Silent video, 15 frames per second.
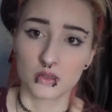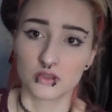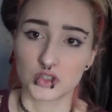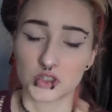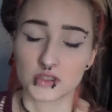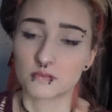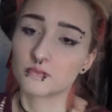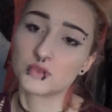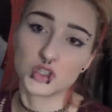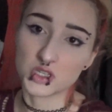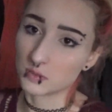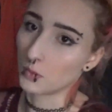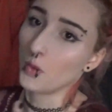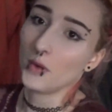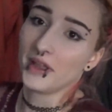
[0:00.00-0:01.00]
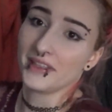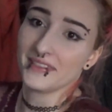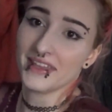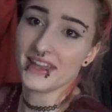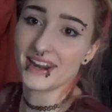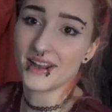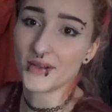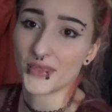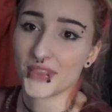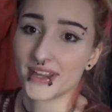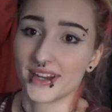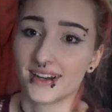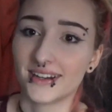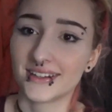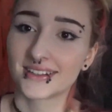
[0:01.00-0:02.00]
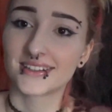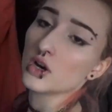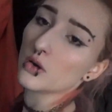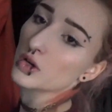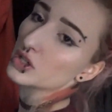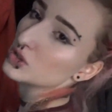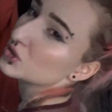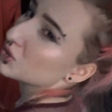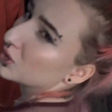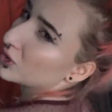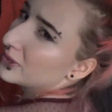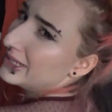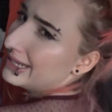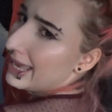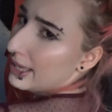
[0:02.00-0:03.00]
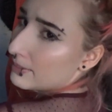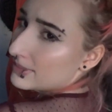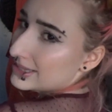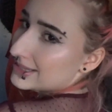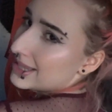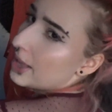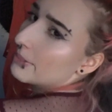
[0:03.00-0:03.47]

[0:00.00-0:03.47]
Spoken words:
Just pointing that out there. Or jewelry names, not